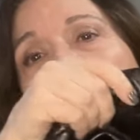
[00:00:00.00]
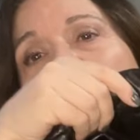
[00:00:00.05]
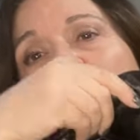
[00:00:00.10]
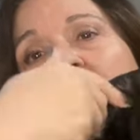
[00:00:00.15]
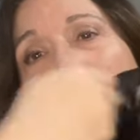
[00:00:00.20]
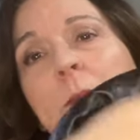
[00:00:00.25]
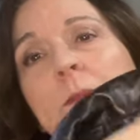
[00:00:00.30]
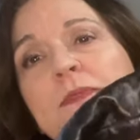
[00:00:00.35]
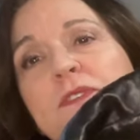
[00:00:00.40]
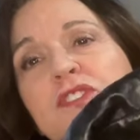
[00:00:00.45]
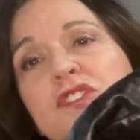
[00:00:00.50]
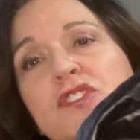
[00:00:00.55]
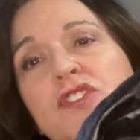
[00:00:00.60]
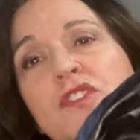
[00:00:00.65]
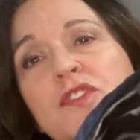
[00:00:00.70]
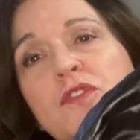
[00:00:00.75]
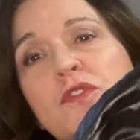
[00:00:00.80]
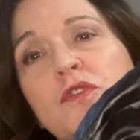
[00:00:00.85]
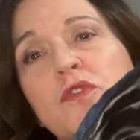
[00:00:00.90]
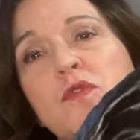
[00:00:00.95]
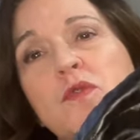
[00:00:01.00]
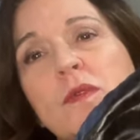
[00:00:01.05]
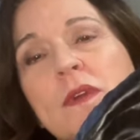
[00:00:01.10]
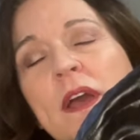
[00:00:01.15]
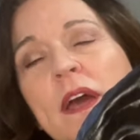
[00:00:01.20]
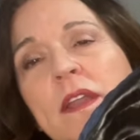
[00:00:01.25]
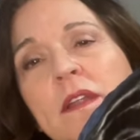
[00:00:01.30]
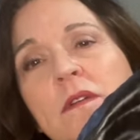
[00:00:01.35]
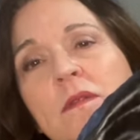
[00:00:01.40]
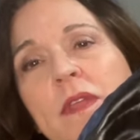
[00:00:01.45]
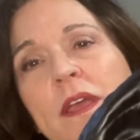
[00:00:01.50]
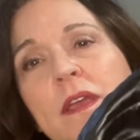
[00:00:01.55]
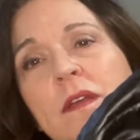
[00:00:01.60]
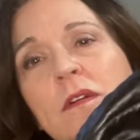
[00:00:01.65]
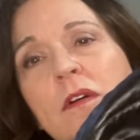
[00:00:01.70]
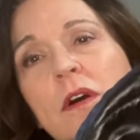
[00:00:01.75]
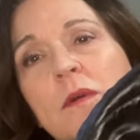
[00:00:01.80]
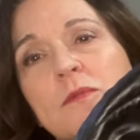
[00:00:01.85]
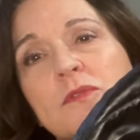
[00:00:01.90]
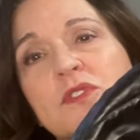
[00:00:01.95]
up to kind of
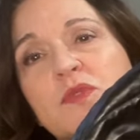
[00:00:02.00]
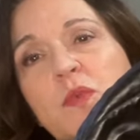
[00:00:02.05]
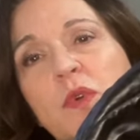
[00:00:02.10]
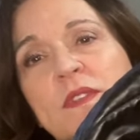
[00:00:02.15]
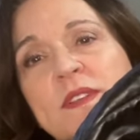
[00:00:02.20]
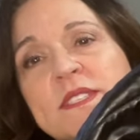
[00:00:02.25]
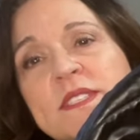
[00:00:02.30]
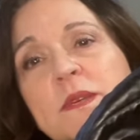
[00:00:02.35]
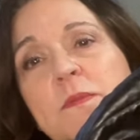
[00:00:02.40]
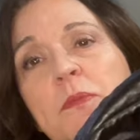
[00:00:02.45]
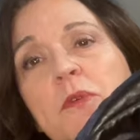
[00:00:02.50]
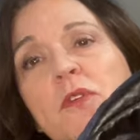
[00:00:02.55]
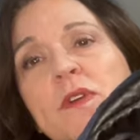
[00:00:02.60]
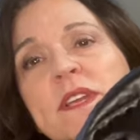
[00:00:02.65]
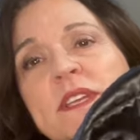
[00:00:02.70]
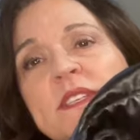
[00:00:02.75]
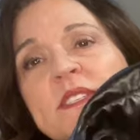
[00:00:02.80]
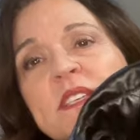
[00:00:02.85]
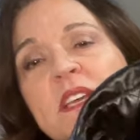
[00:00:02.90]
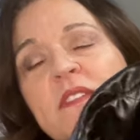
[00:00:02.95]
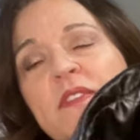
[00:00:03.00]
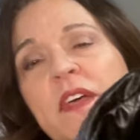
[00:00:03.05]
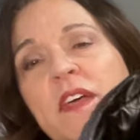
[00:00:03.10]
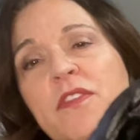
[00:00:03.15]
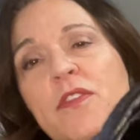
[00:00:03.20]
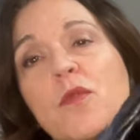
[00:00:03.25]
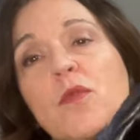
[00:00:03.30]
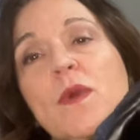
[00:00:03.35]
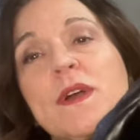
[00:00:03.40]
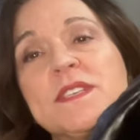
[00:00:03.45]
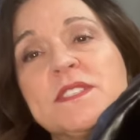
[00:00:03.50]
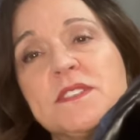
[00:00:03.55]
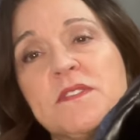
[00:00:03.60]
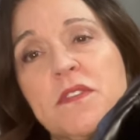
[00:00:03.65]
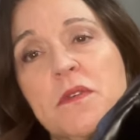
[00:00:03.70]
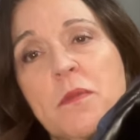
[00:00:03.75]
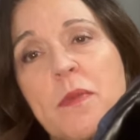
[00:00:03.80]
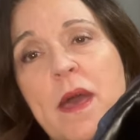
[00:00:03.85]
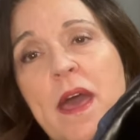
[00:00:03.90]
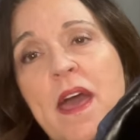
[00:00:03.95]
like almost where the zipper is, and then the rest of
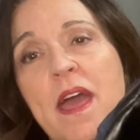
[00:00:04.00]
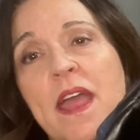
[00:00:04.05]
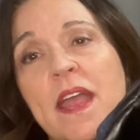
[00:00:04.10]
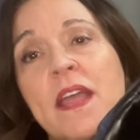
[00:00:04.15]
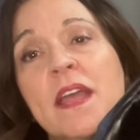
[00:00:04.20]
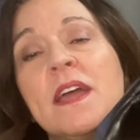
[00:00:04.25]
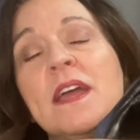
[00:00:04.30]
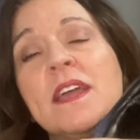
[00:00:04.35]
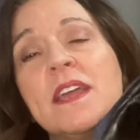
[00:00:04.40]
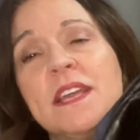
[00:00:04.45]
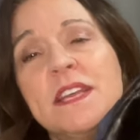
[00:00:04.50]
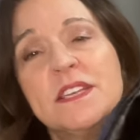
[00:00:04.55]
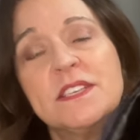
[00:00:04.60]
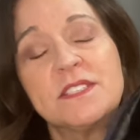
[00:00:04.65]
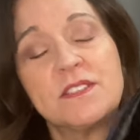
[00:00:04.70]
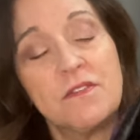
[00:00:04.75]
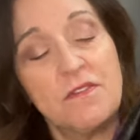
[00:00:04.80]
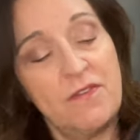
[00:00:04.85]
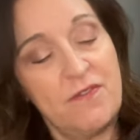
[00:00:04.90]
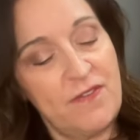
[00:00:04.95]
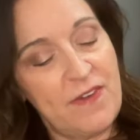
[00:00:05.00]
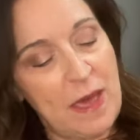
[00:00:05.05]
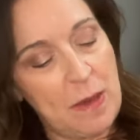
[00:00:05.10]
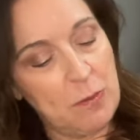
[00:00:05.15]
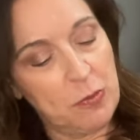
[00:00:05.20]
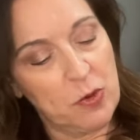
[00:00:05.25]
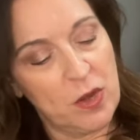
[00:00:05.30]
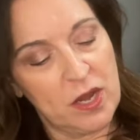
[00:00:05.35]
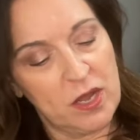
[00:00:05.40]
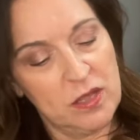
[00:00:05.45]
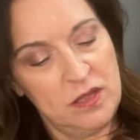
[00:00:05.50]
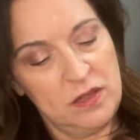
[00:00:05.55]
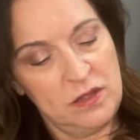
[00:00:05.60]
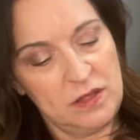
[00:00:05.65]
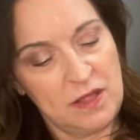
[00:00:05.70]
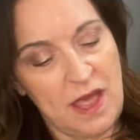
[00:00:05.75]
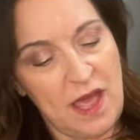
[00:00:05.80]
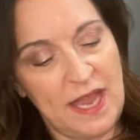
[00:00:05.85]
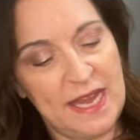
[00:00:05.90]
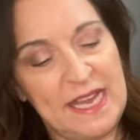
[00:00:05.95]
the bag is fabric
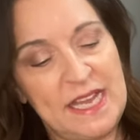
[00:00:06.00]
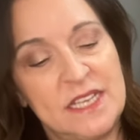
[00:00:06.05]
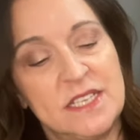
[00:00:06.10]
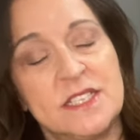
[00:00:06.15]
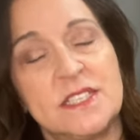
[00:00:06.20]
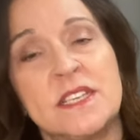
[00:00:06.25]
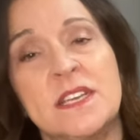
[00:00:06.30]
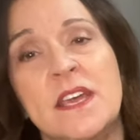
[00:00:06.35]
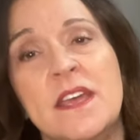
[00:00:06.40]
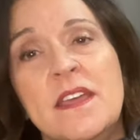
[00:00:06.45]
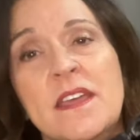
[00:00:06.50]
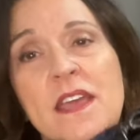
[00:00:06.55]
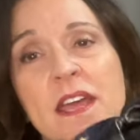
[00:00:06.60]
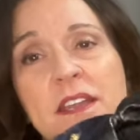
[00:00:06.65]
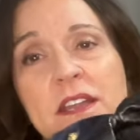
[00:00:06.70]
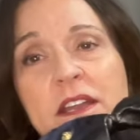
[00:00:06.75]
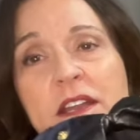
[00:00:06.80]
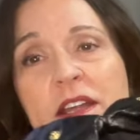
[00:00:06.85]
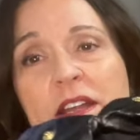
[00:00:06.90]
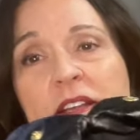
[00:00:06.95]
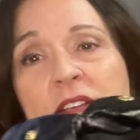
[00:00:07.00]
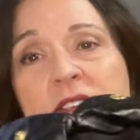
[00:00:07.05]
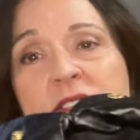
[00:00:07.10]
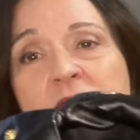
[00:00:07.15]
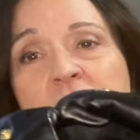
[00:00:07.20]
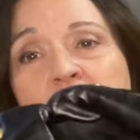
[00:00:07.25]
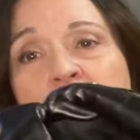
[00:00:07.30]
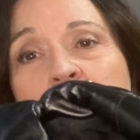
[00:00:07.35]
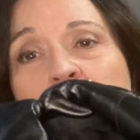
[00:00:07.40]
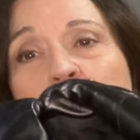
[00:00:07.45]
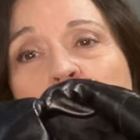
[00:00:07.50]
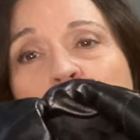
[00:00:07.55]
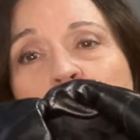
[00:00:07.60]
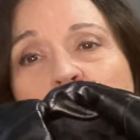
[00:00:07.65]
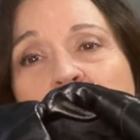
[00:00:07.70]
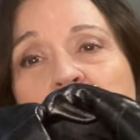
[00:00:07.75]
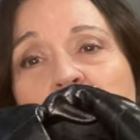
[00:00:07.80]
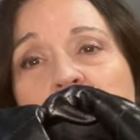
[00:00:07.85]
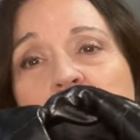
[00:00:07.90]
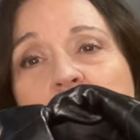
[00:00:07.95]
lined, and it is
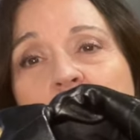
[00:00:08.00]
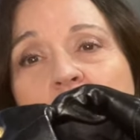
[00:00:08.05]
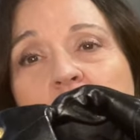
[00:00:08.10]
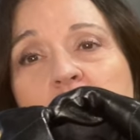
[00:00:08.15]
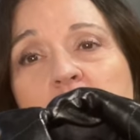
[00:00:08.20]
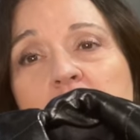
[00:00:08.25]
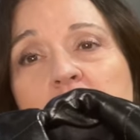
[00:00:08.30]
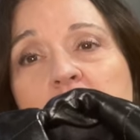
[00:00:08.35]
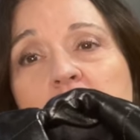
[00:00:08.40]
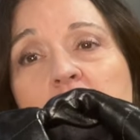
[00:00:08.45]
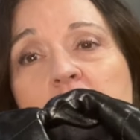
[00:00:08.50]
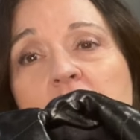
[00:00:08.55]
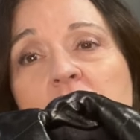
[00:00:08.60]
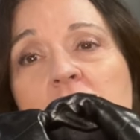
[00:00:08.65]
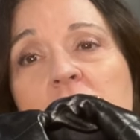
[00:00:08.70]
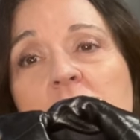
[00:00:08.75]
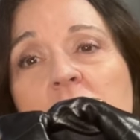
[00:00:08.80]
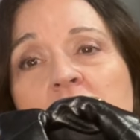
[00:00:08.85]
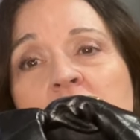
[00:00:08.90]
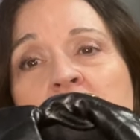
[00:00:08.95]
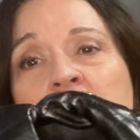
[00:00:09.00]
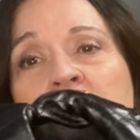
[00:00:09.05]
quilted. Hopefully you can